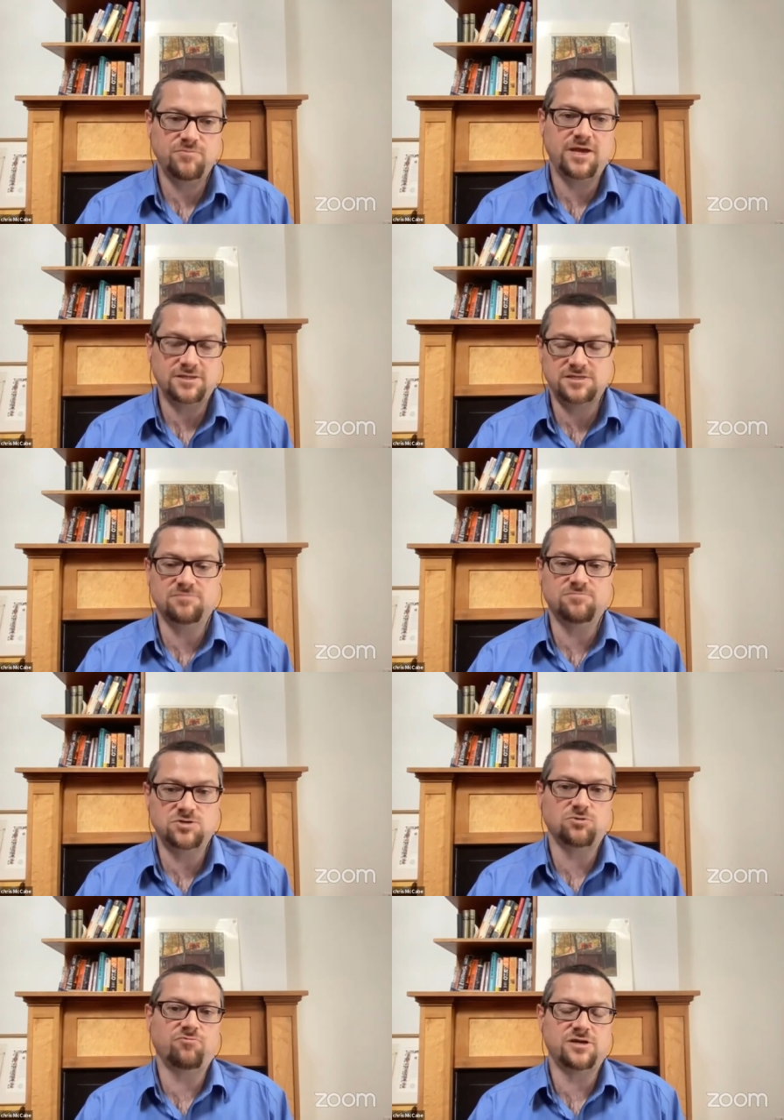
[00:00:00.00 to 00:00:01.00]
get some
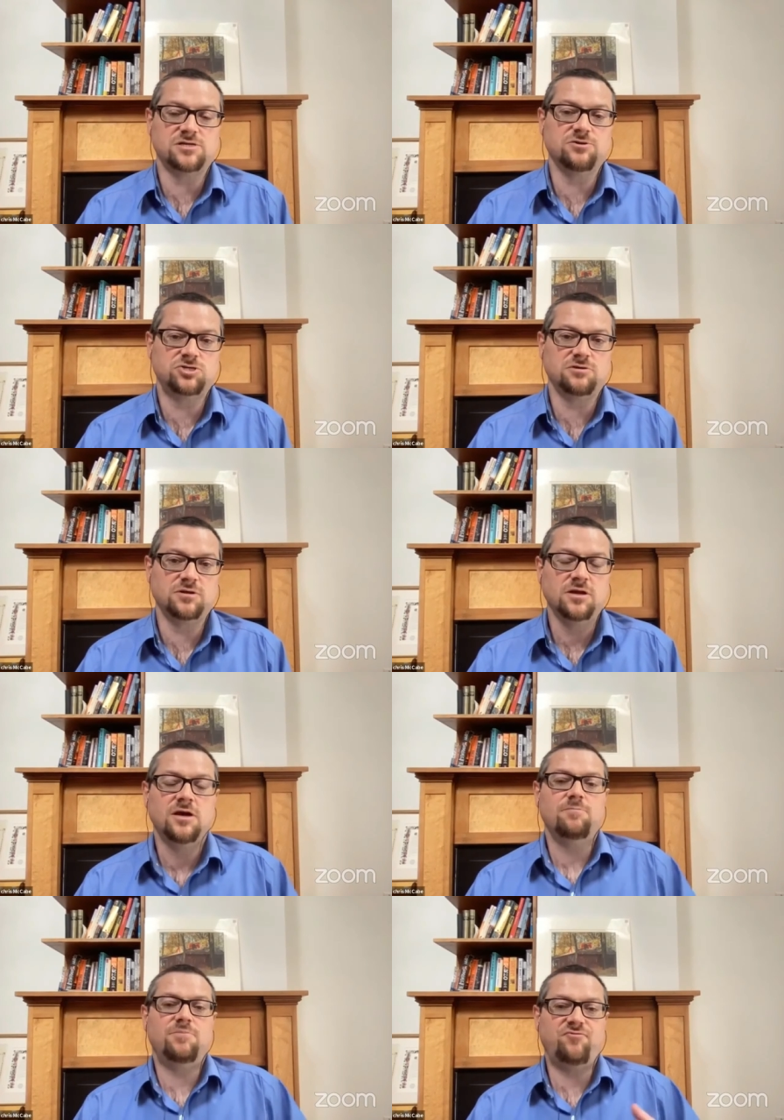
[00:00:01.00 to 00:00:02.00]
sort of resolution
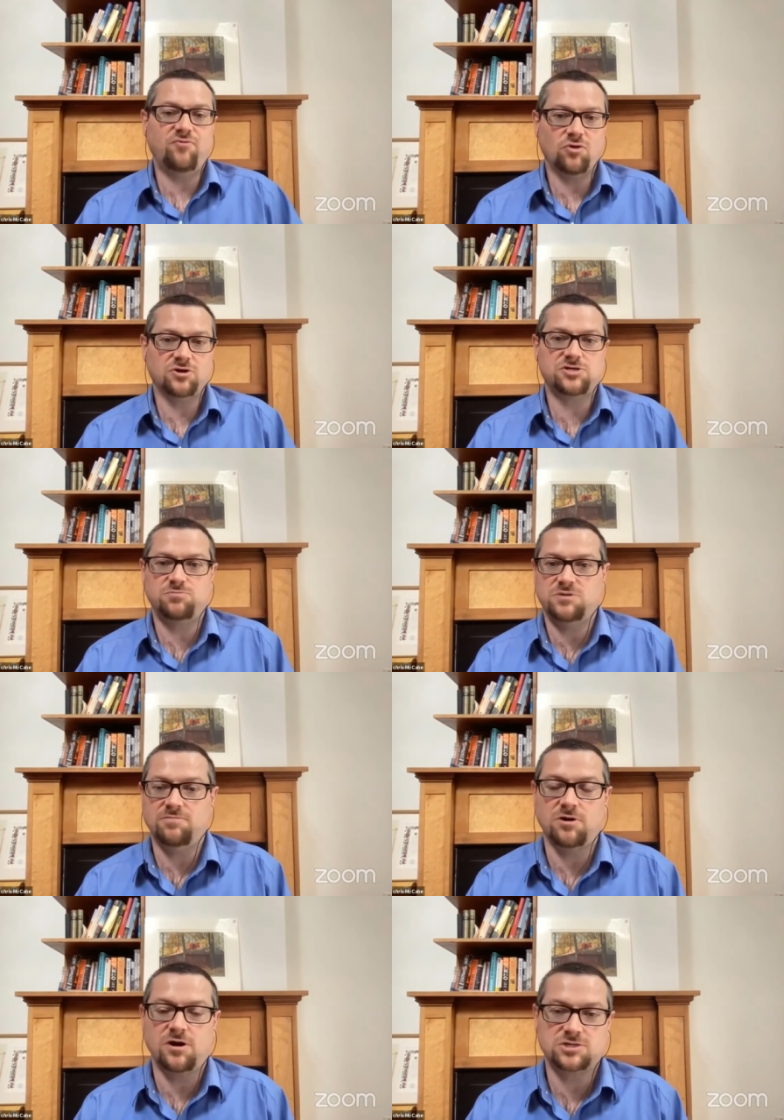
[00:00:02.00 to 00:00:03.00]
before September,